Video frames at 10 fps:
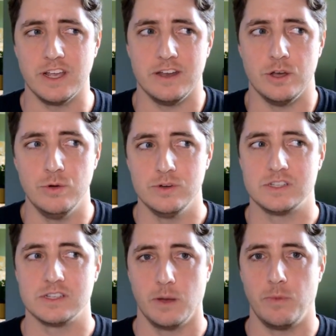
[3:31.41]
and who is
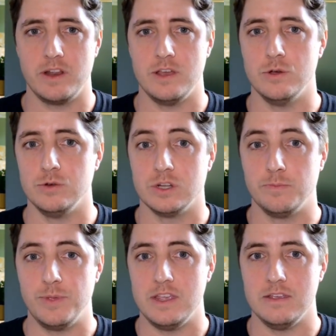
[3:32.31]
somebody who
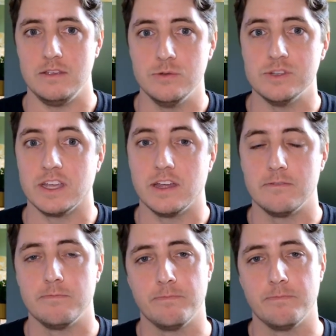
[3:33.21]
should be using it?